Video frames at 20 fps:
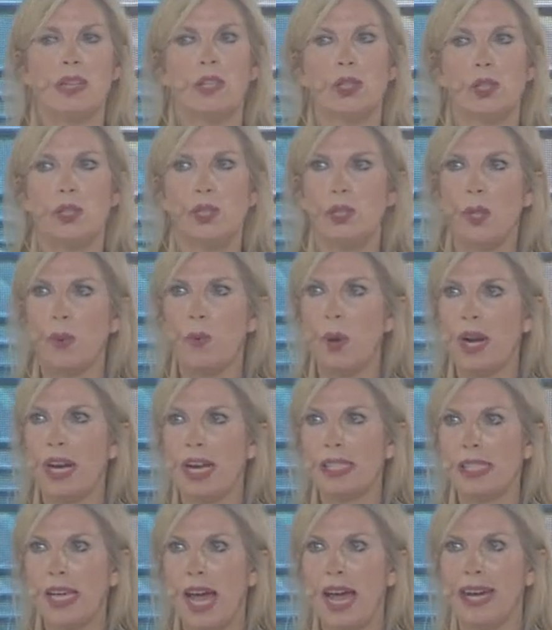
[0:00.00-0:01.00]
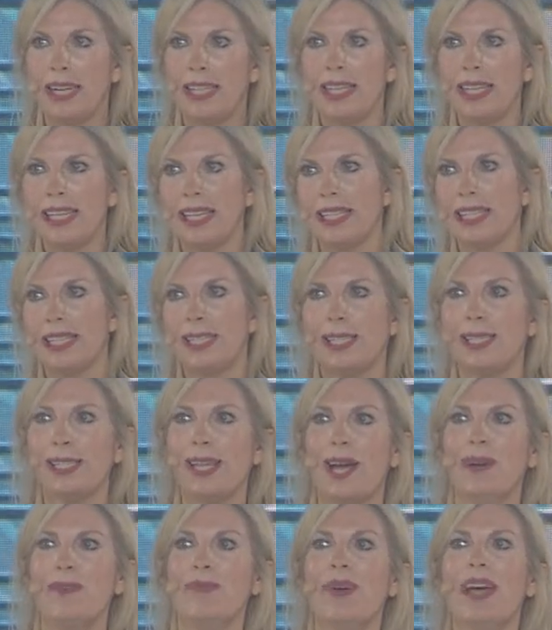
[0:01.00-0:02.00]
So what exactly is
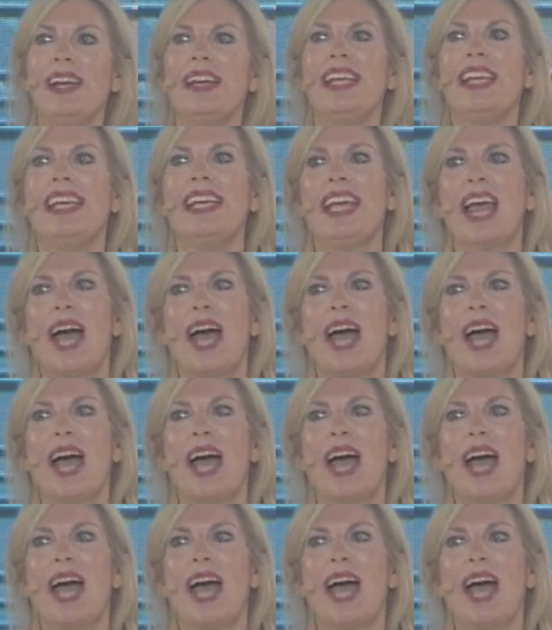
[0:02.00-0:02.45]
design funding?